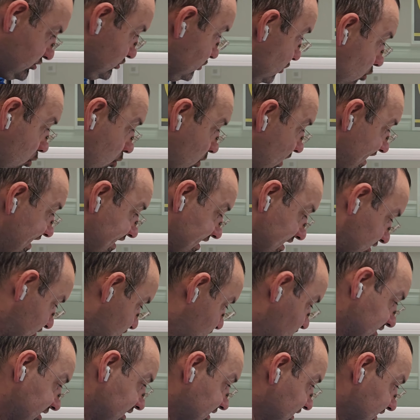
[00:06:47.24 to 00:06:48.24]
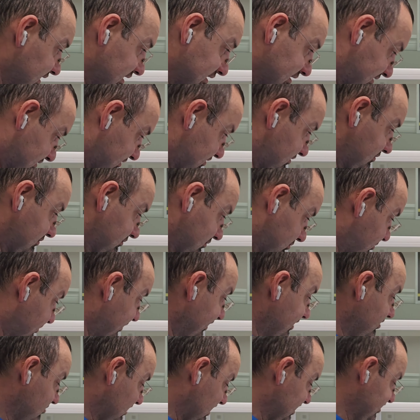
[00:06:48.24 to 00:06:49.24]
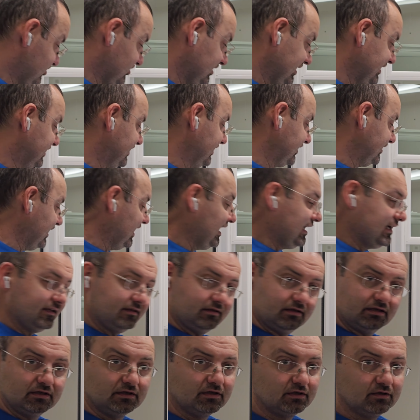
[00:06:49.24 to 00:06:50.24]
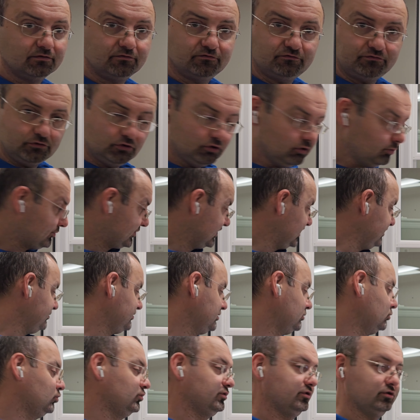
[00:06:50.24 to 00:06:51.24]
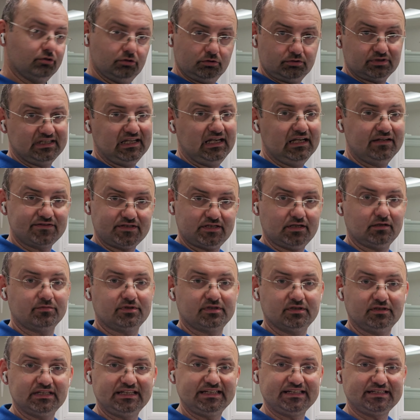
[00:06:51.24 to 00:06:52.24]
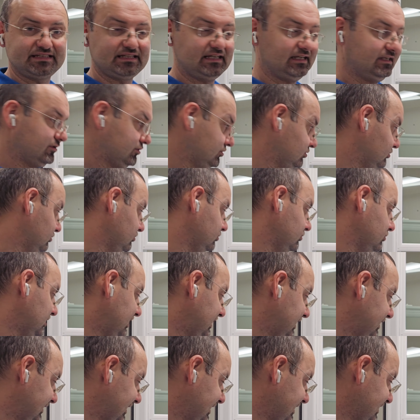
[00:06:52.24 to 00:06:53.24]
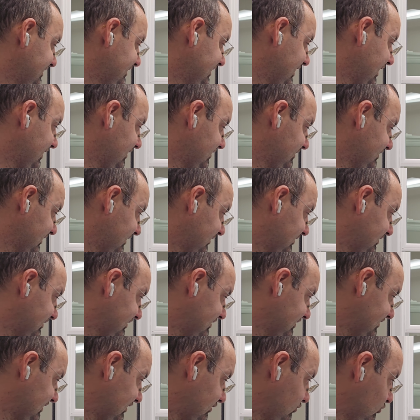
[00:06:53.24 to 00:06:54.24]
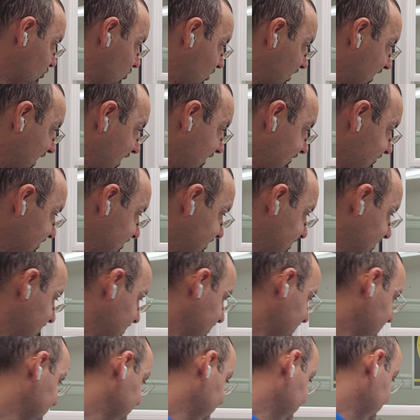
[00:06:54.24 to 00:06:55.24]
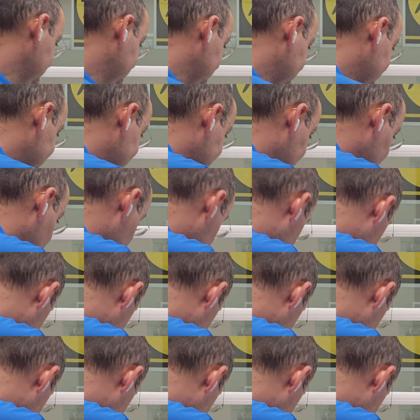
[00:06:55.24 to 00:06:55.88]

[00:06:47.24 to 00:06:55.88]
No way, actually, it's pretty much like, again, few premium windows have something like that. So I like that they do have it. They do